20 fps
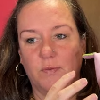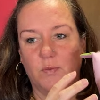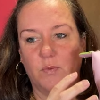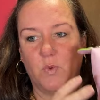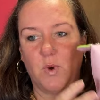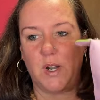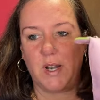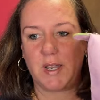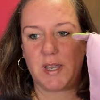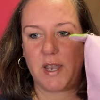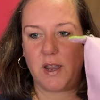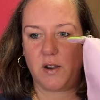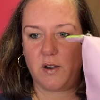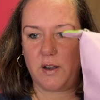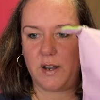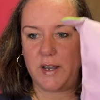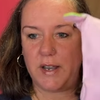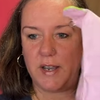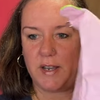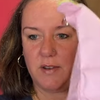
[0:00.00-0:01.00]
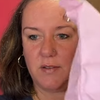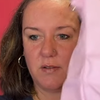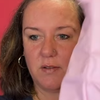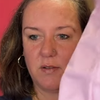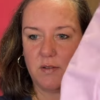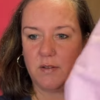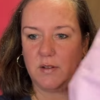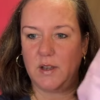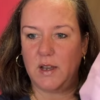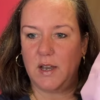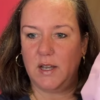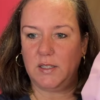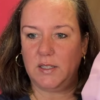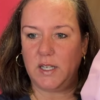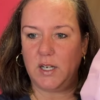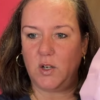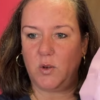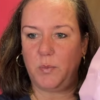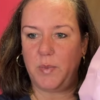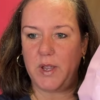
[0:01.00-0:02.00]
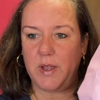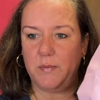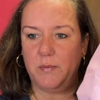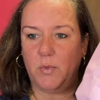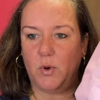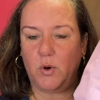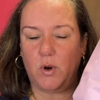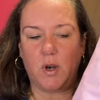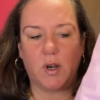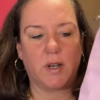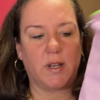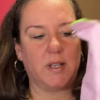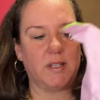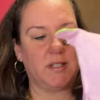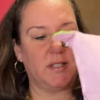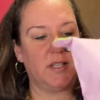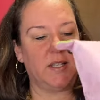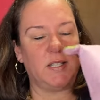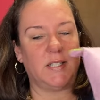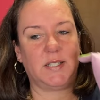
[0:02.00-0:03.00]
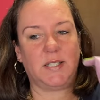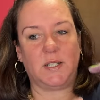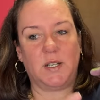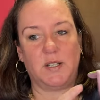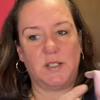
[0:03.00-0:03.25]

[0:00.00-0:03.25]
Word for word: want to carry a little bit more because this